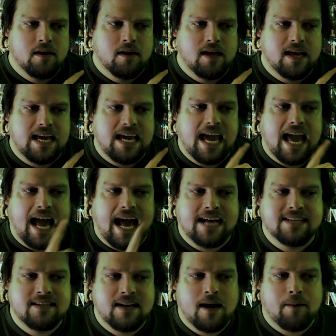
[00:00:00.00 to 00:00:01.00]
He
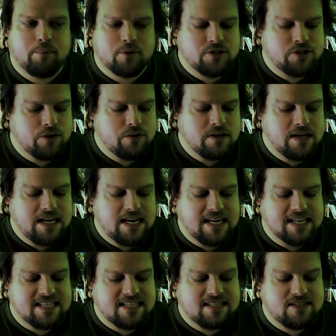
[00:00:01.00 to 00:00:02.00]
has an opportunity
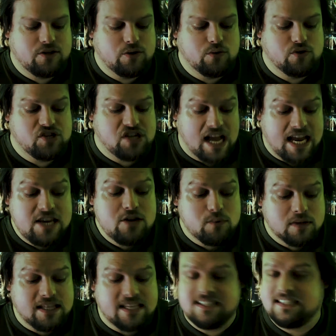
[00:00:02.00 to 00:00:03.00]
to, to
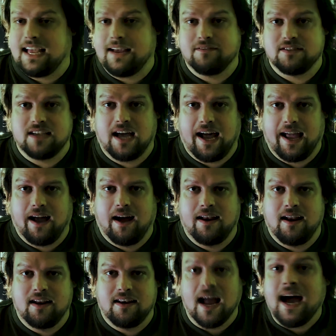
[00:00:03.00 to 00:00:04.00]
genuinely save
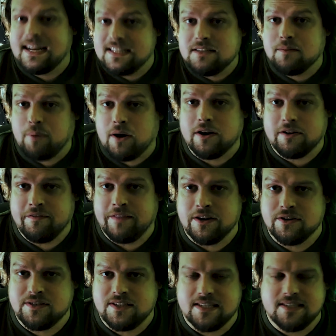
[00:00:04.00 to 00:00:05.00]
Zion, not as a part of
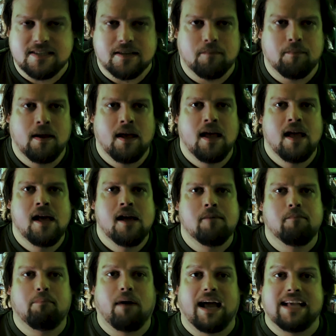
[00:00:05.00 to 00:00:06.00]
their system,
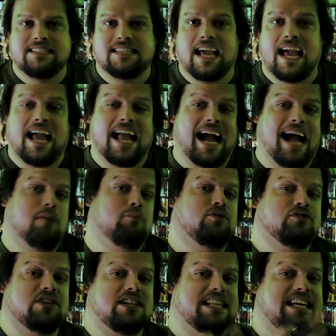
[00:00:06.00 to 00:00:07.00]
by saying, I
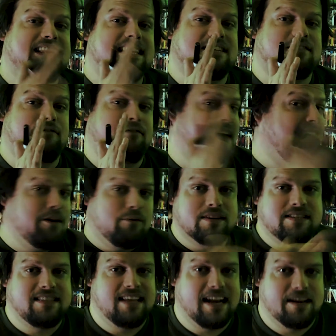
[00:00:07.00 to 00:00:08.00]
will delete this
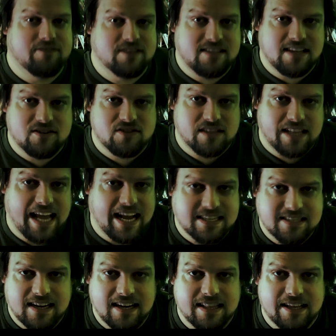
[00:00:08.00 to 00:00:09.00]
virus that I've essentially
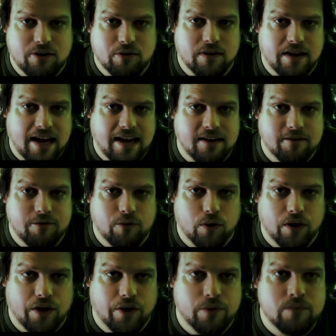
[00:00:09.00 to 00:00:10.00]
accidentally created
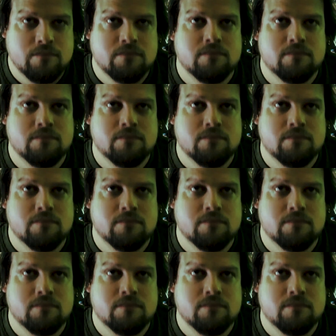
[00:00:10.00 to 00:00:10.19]
for you